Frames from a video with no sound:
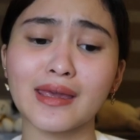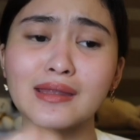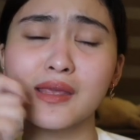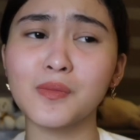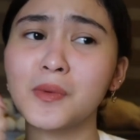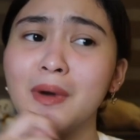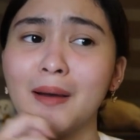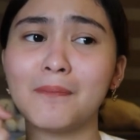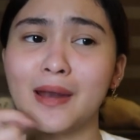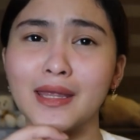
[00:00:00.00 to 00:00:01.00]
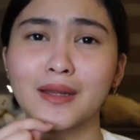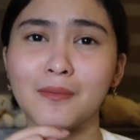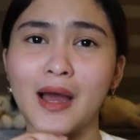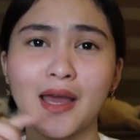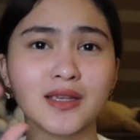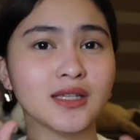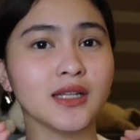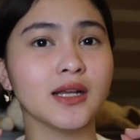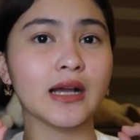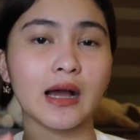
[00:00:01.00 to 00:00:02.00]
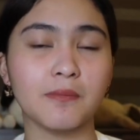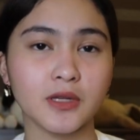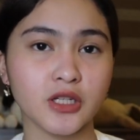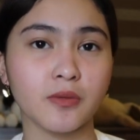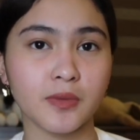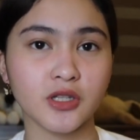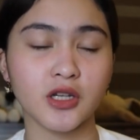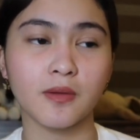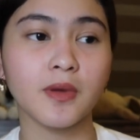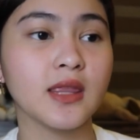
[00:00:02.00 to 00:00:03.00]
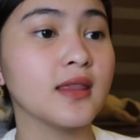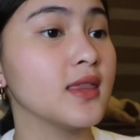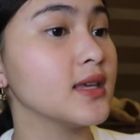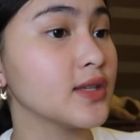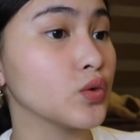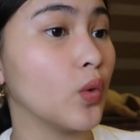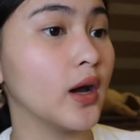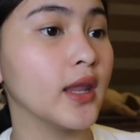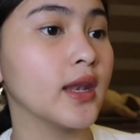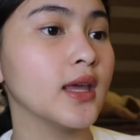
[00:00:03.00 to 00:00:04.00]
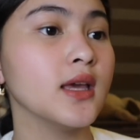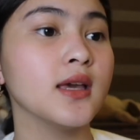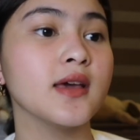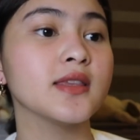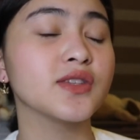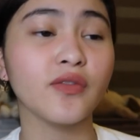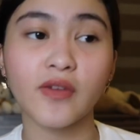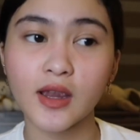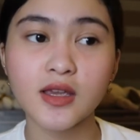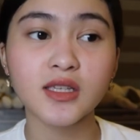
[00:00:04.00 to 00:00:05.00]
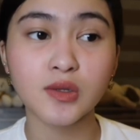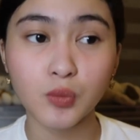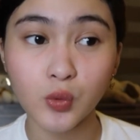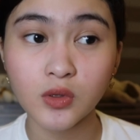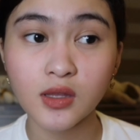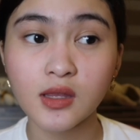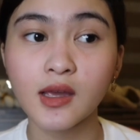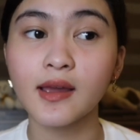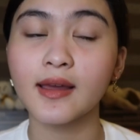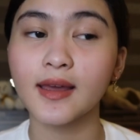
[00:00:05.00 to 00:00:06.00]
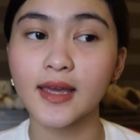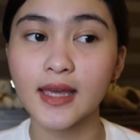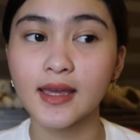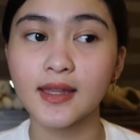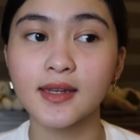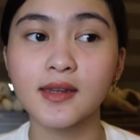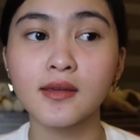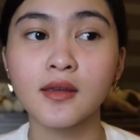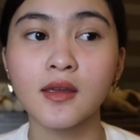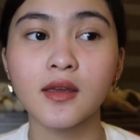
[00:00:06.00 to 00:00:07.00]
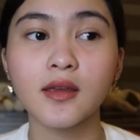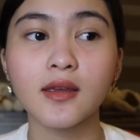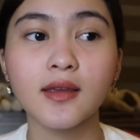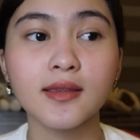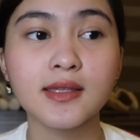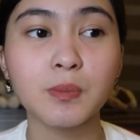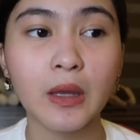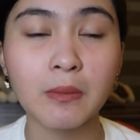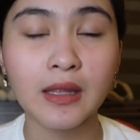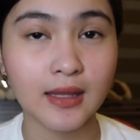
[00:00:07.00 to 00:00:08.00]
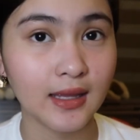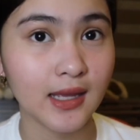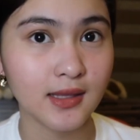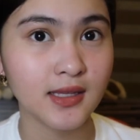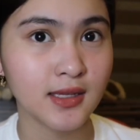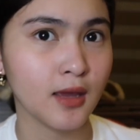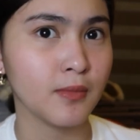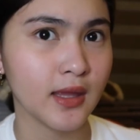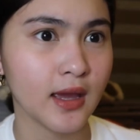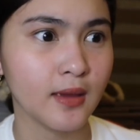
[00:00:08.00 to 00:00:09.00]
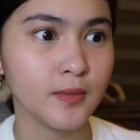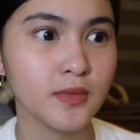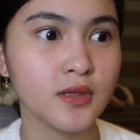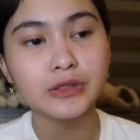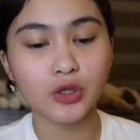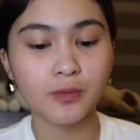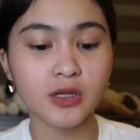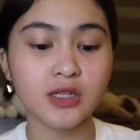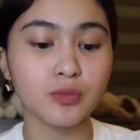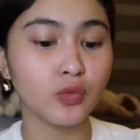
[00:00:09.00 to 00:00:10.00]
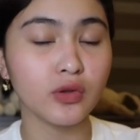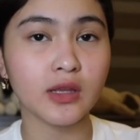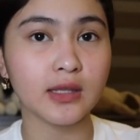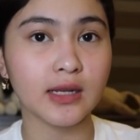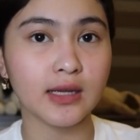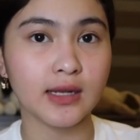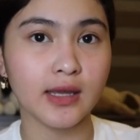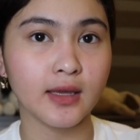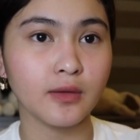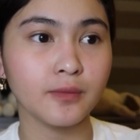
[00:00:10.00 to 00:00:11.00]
hindi mo ma-apply ng maayos na nagkakapachi-pachi. But then this one, it's very smooth and it's pigmented at the same time. Sobrang smooth niya talaga. Like,